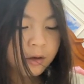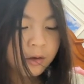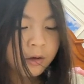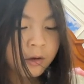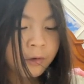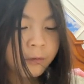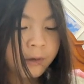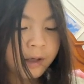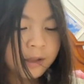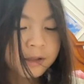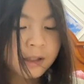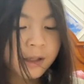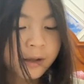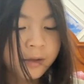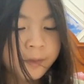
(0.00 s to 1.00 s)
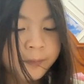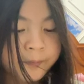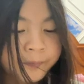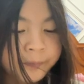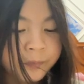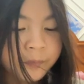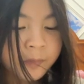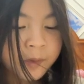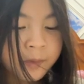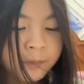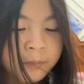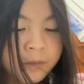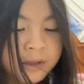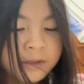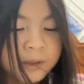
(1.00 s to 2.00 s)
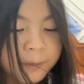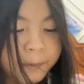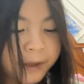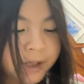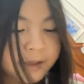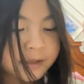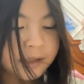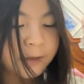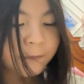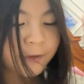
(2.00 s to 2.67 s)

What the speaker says: always hung, but the painting